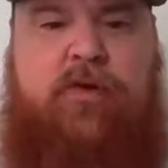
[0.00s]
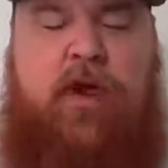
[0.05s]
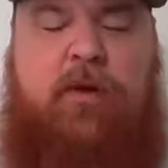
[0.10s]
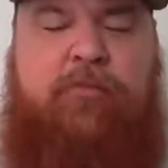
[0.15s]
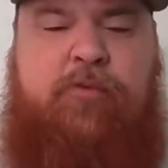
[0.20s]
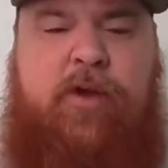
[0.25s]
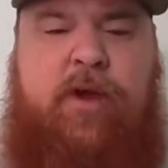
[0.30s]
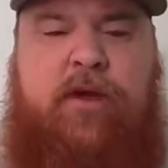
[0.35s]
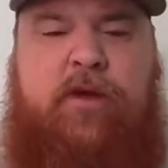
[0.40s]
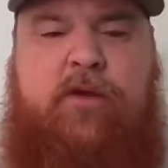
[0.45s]

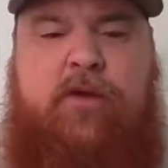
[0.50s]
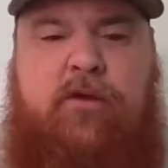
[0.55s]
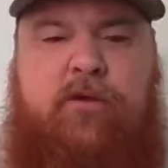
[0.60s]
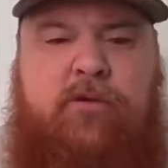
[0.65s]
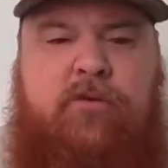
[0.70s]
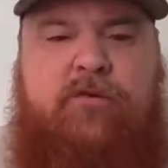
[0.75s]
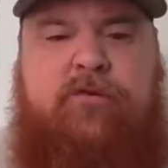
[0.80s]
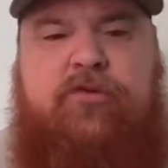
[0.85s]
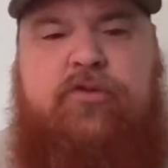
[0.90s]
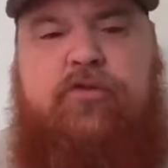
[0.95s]
top rank
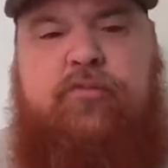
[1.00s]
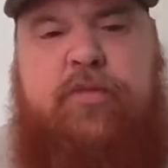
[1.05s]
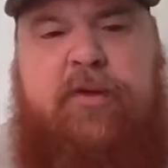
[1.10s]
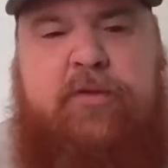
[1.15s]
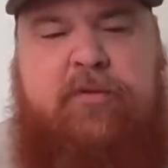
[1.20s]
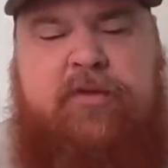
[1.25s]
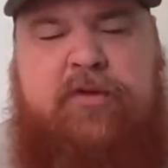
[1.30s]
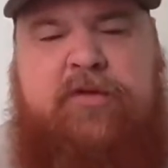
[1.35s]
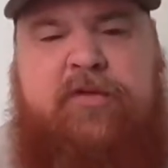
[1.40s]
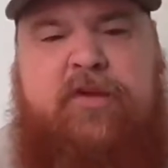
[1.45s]
to
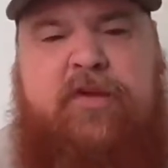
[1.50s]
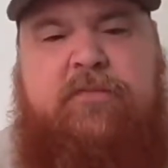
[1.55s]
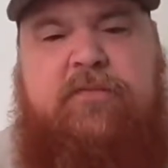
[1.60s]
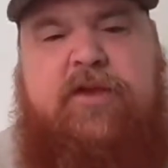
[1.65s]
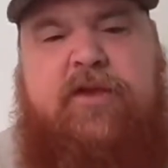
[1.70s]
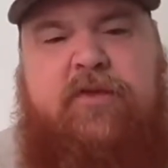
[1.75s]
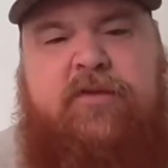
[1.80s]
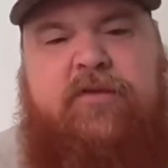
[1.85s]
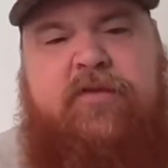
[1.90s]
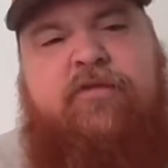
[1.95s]
PBC
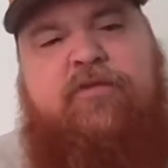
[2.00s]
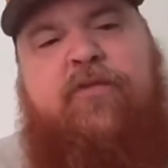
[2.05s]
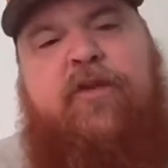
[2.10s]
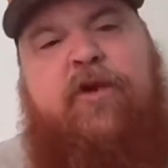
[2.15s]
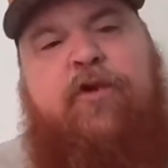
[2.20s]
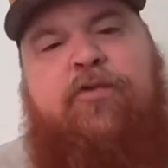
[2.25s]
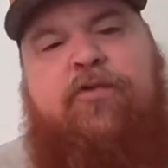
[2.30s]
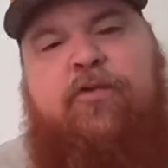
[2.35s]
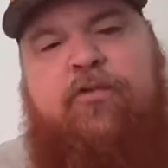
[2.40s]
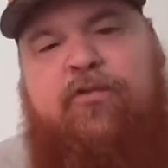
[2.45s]
because he
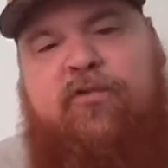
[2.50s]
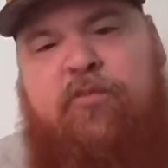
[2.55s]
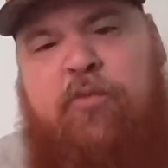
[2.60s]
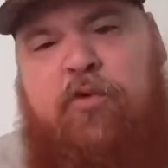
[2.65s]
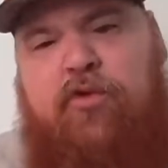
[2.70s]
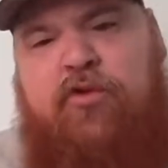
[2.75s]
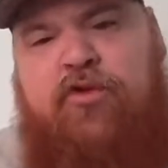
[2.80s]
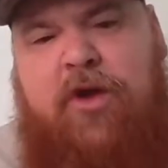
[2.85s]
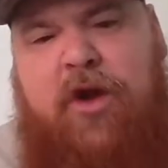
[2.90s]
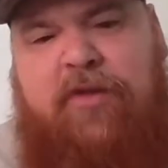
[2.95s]
figured there was
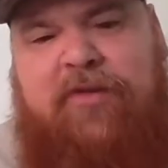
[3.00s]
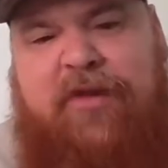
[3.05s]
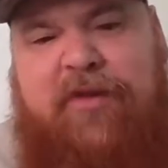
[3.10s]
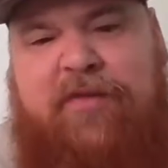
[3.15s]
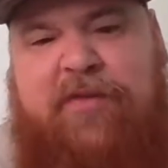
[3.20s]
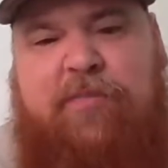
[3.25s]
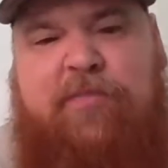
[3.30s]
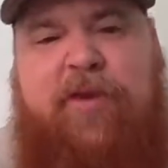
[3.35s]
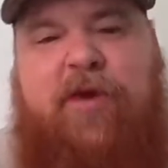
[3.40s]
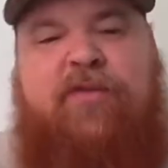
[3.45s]
more shots
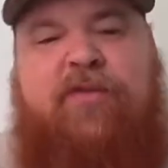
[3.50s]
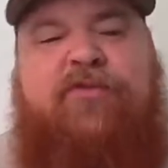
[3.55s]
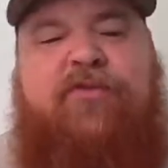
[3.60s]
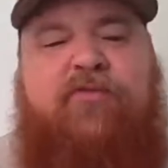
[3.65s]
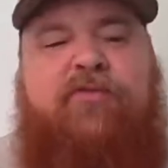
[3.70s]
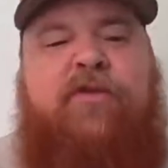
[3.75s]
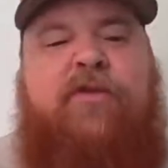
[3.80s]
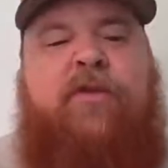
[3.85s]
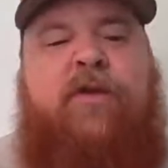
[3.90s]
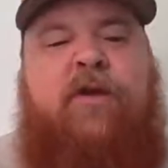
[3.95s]
at the belts
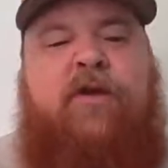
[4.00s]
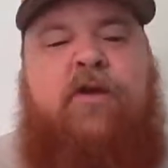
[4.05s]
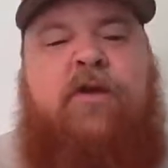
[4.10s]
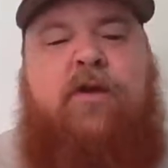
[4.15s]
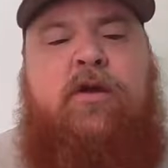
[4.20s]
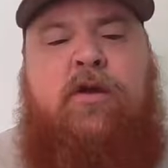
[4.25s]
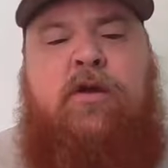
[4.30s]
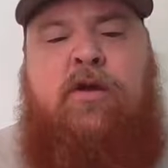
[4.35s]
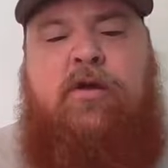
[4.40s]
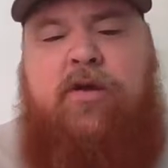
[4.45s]
over there
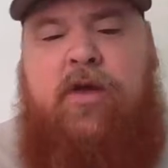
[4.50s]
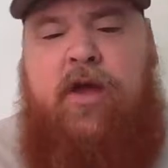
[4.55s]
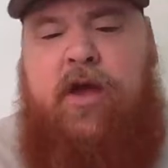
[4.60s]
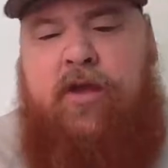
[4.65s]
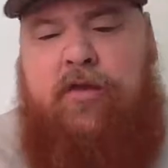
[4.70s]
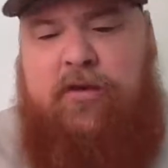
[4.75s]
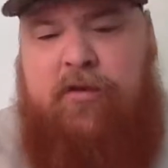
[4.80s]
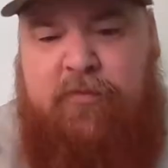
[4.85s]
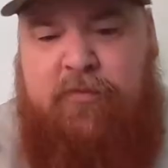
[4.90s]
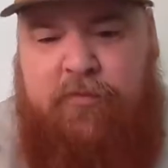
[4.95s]

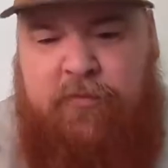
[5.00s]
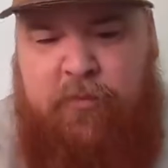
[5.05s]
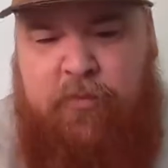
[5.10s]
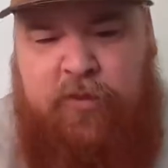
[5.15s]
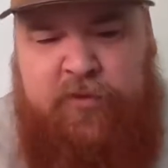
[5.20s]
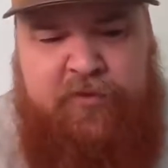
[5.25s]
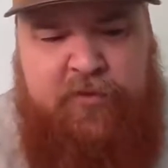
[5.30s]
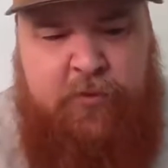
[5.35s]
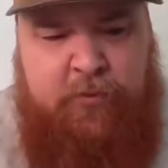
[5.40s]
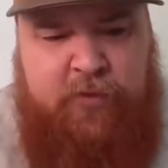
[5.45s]
and
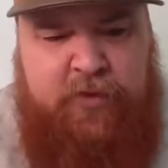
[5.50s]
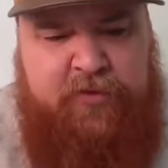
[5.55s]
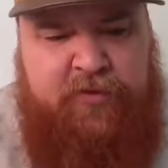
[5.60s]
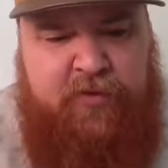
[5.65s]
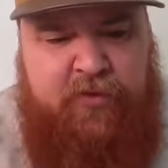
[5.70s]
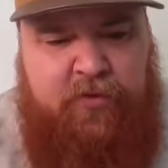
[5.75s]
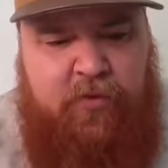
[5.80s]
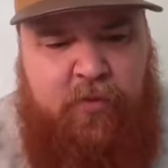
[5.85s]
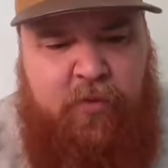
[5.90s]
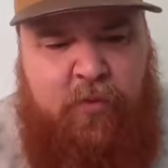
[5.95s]
was the
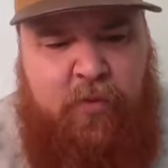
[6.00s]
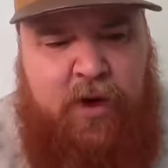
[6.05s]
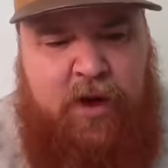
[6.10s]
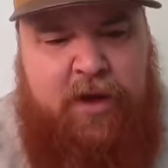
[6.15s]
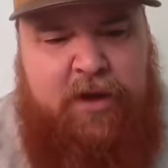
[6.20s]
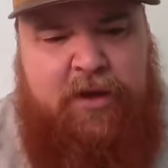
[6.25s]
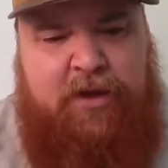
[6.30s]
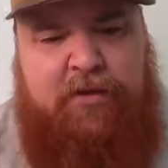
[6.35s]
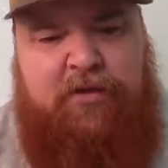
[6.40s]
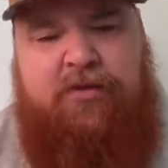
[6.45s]
reason
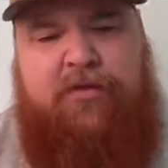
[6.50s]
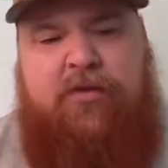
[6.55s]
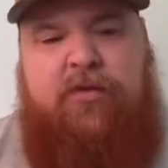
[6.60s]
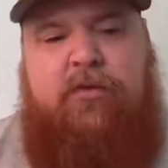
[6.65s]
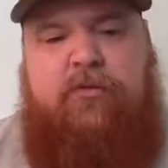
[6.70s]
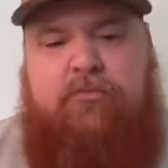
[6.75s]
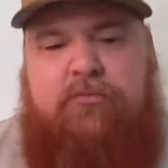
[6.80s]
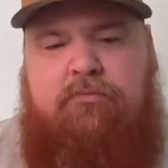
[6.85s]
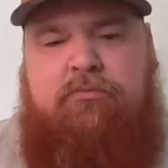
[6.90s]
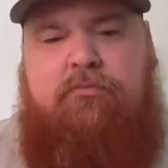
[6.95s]
why
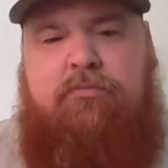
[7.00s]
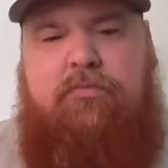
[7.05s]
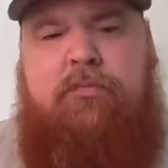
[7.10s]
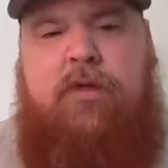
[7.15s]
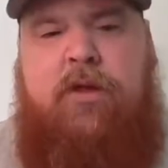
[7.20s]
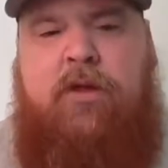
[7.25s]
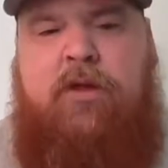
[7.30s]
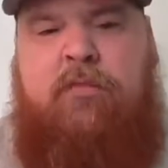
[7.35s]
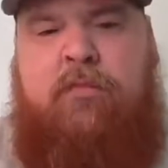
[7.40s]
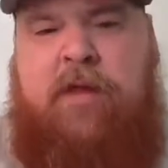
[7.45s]

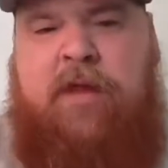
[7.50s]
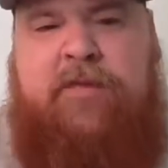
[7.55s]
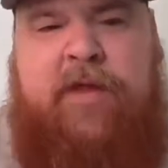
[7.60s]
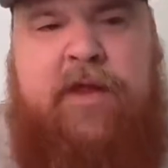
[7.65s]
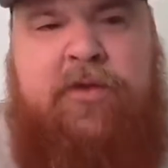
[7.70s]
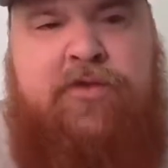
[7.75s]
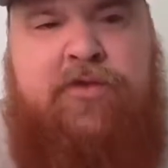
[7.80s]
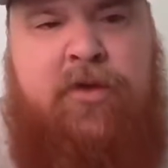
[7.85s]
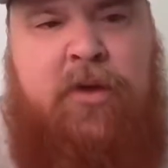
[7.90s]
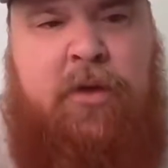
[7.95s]
he made
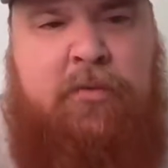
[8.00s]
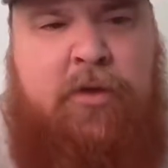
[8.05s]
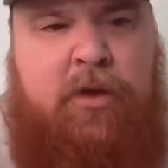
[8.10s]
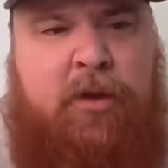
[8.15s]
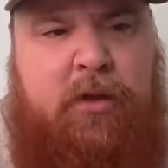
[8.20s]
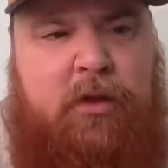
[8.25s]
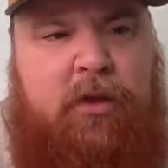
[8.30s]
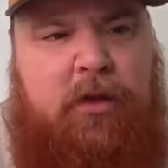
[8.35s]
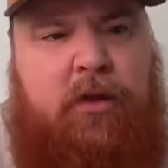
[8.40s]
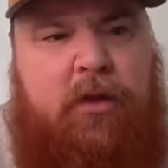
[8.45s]
that jump.